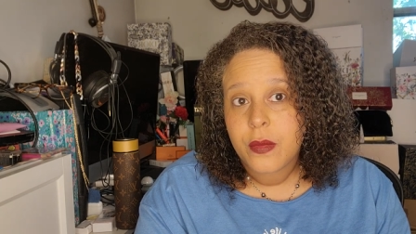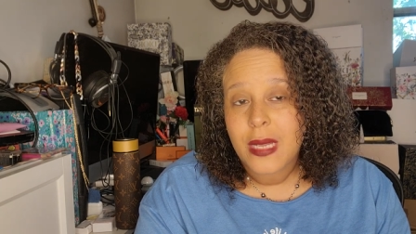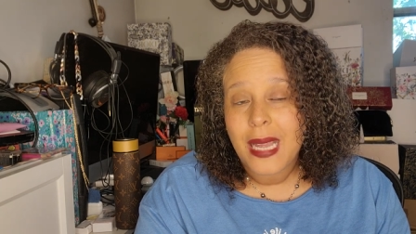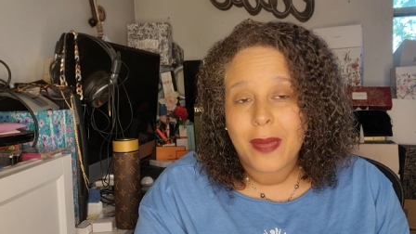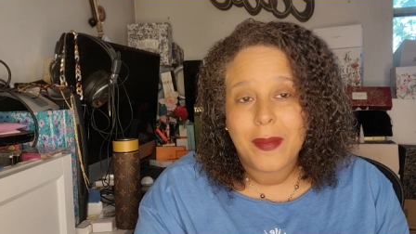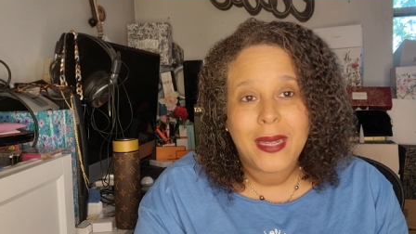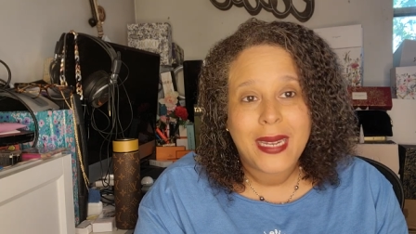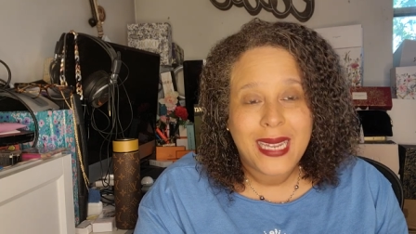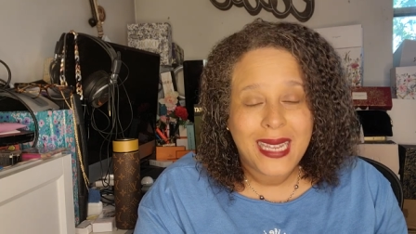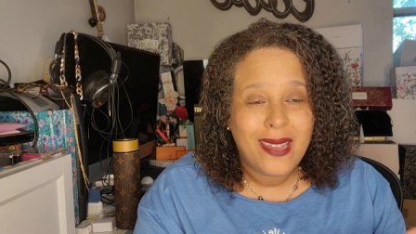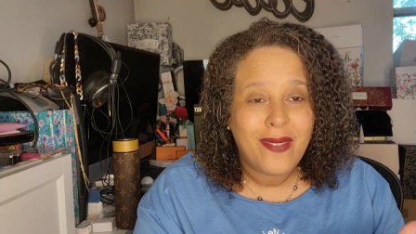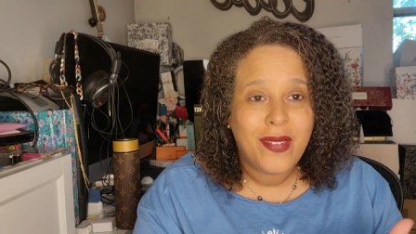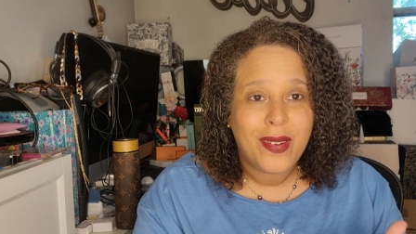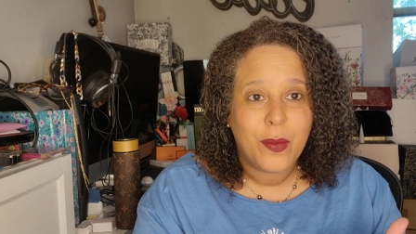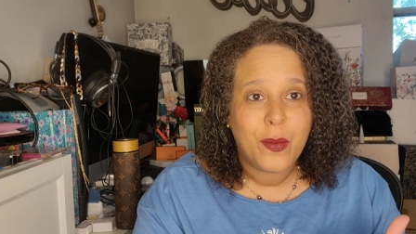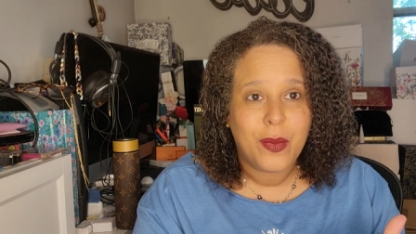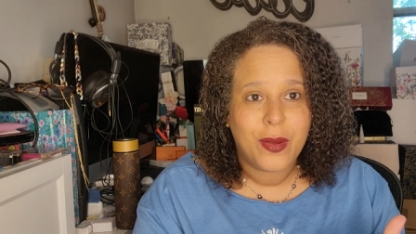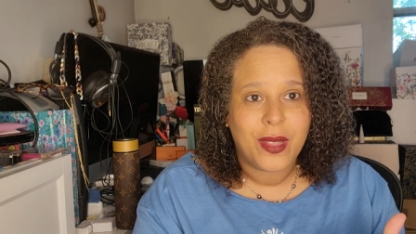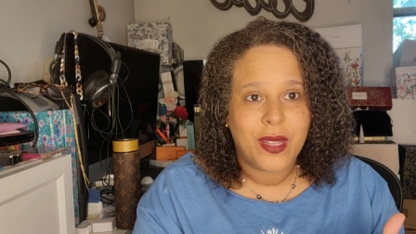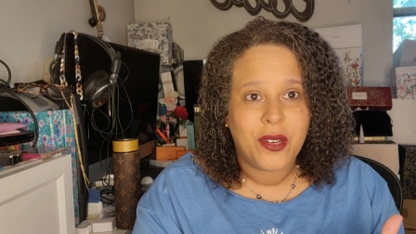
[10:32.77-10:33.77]
I mean,
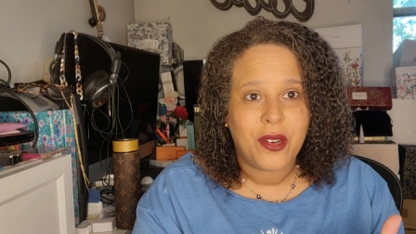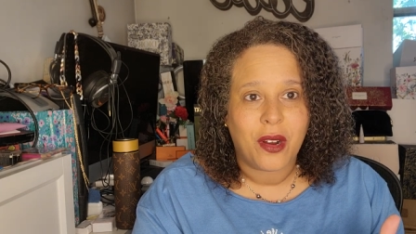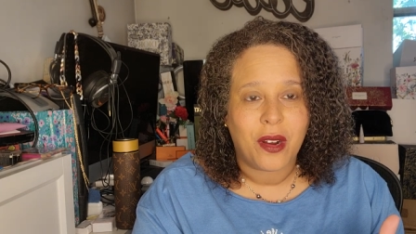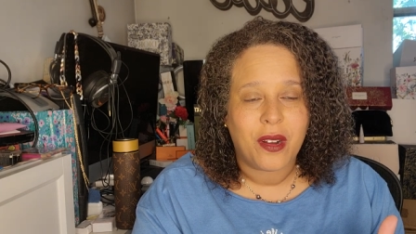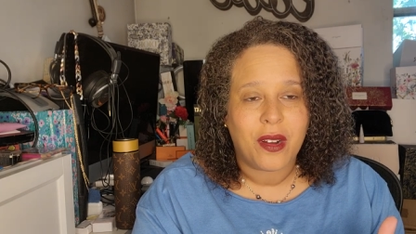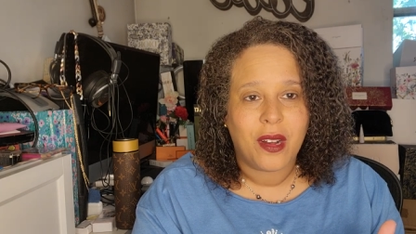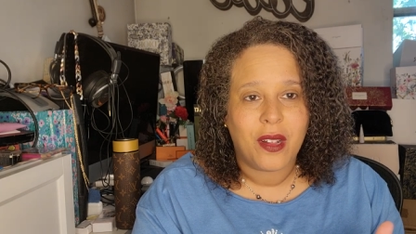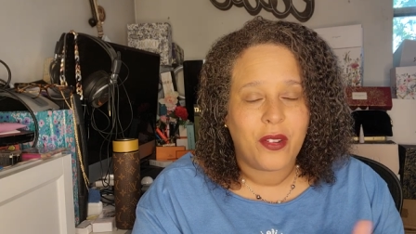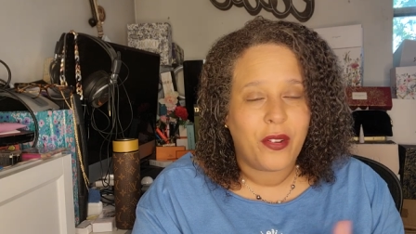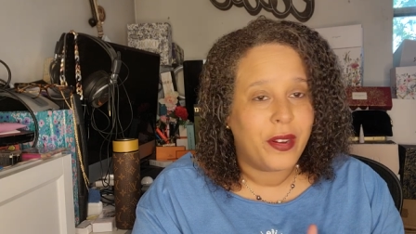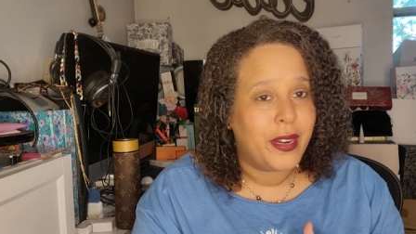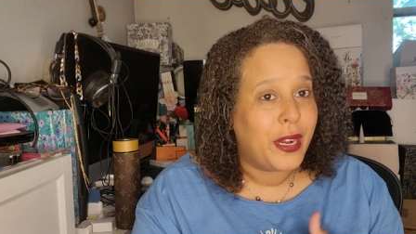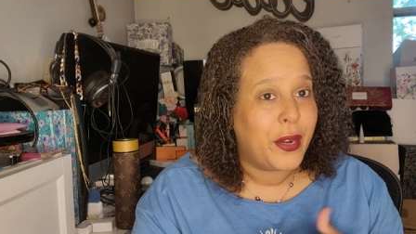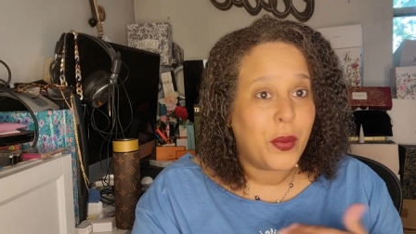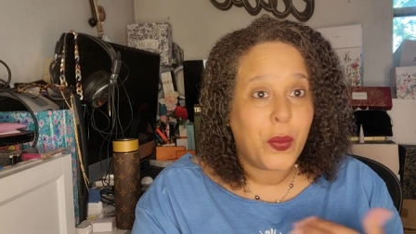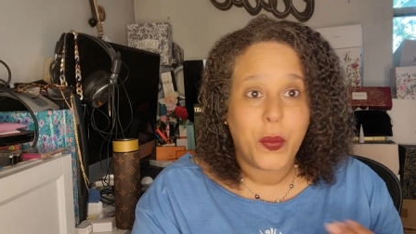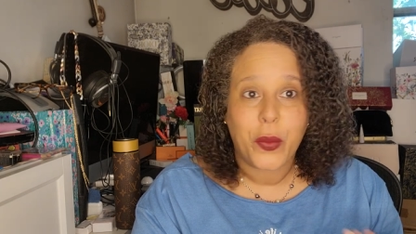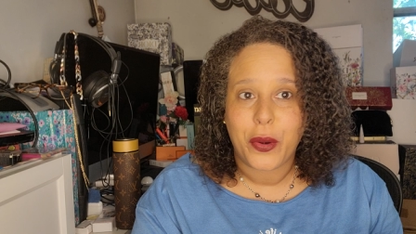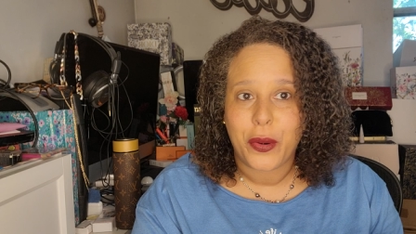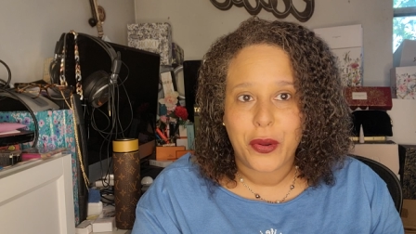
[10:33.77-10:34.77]
even with the dark color, and I
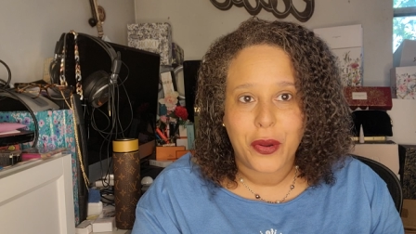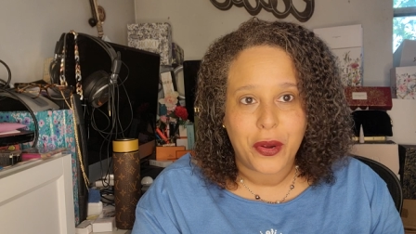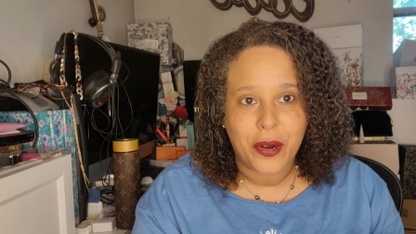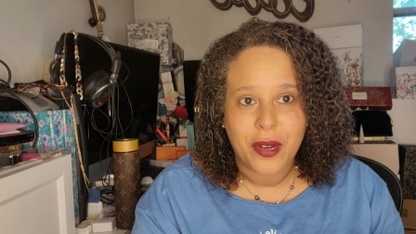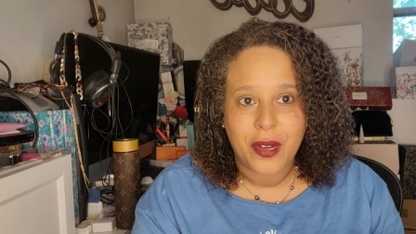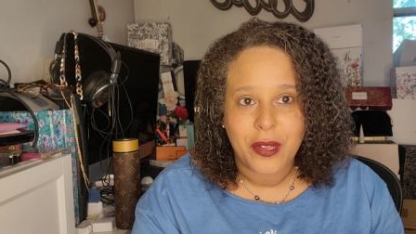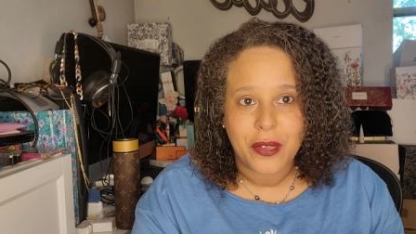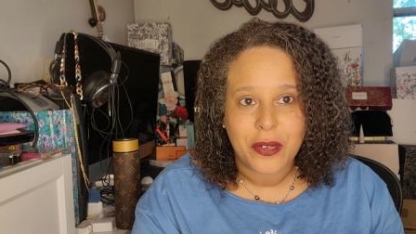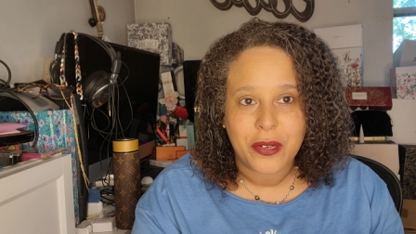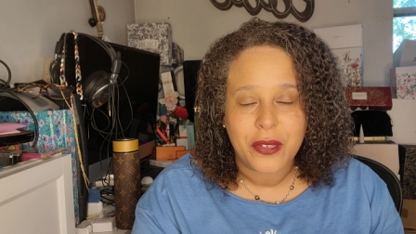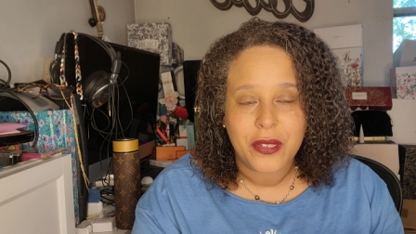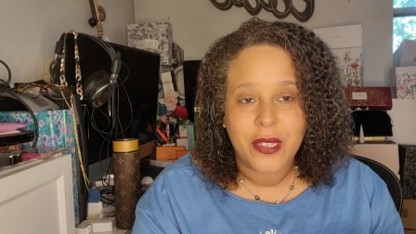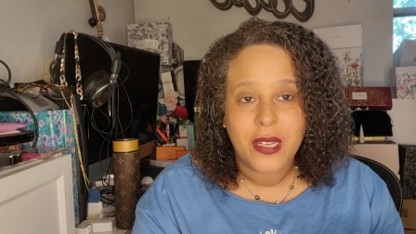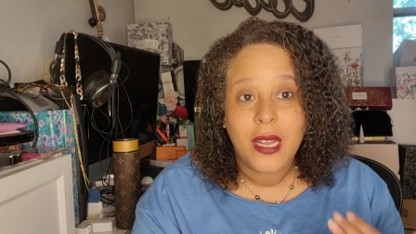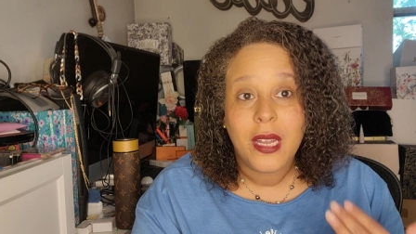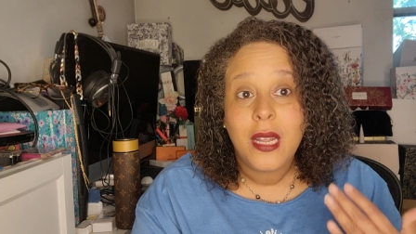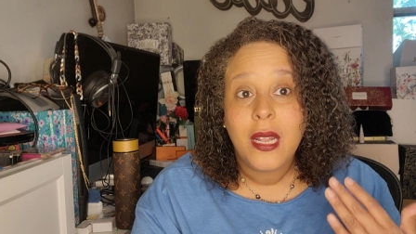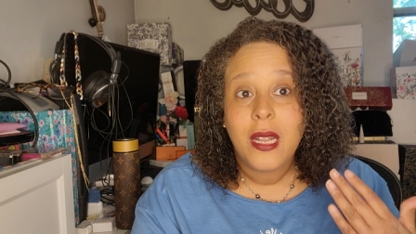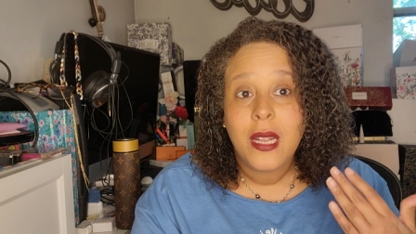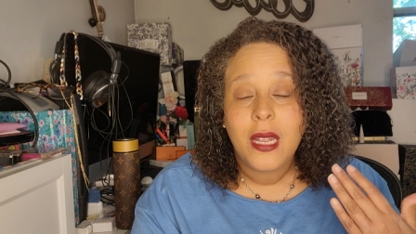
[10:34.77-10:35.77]
don't wear dark colors,
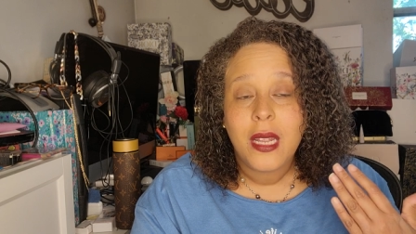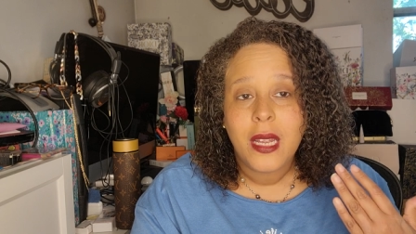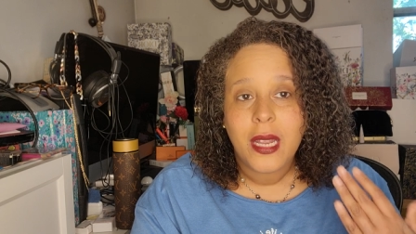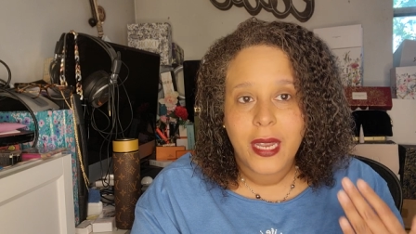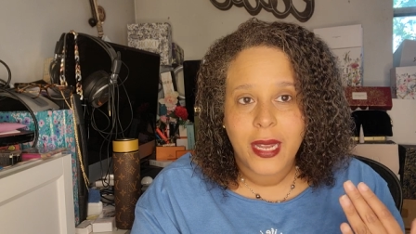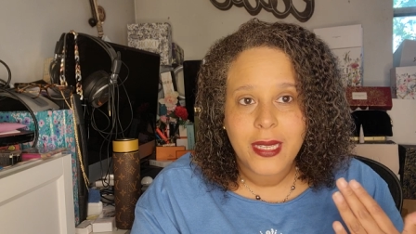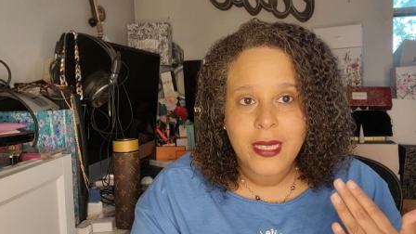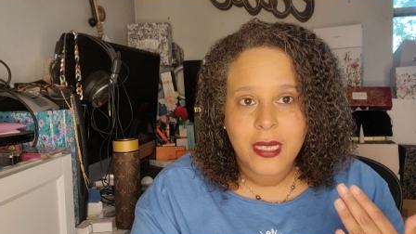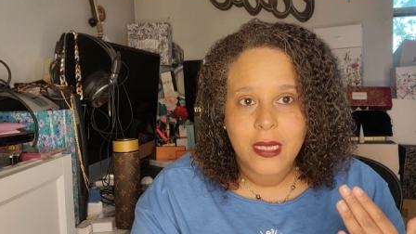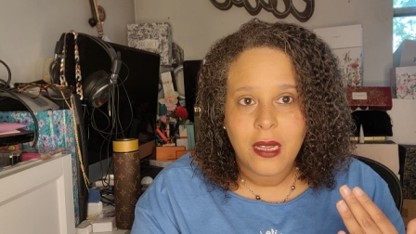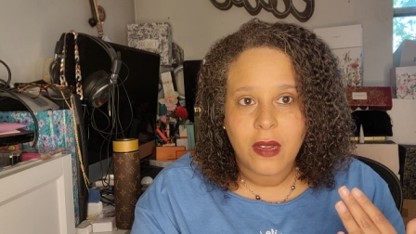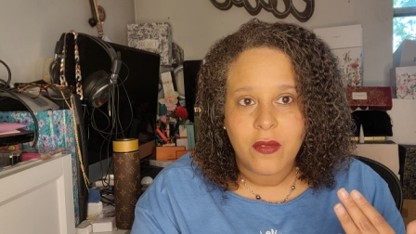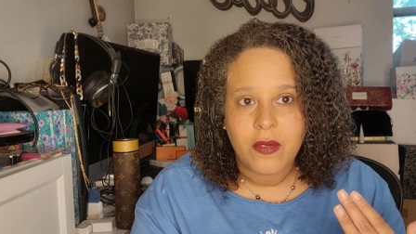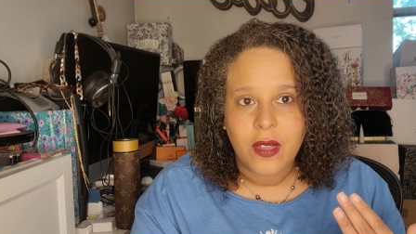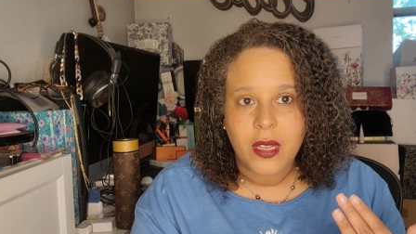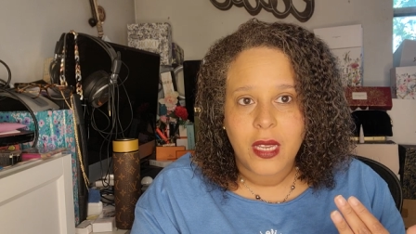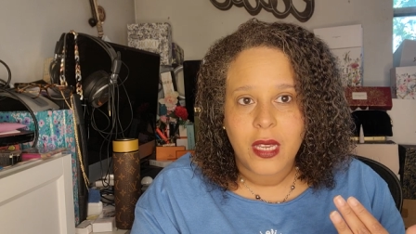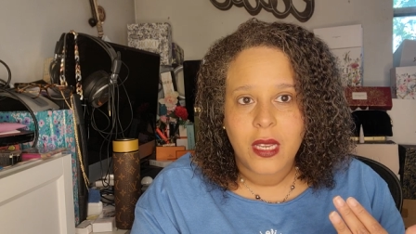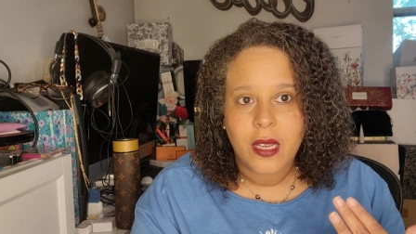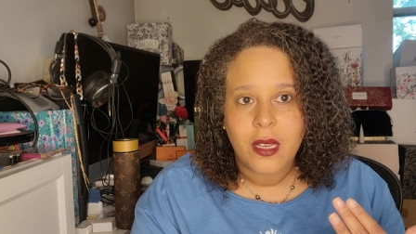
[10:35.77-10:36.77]
it's
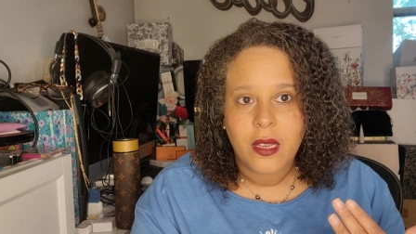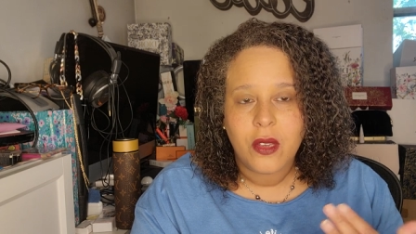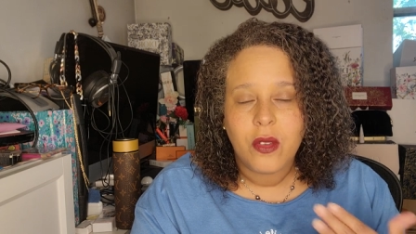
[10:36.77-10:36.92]
lovely.